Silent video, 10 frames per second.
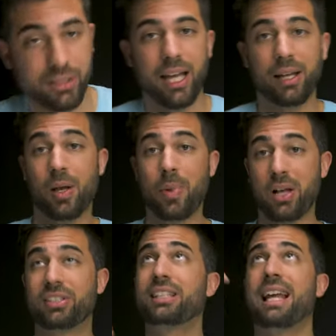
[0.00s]
Yeah,
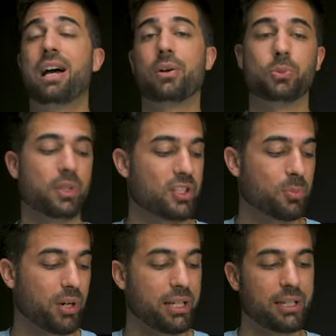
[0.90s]
about 6 hours with this
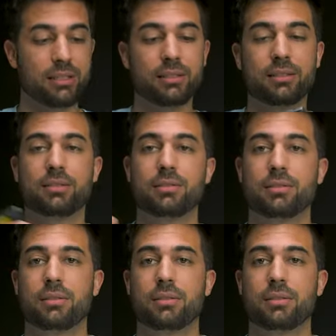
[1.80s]
brightness.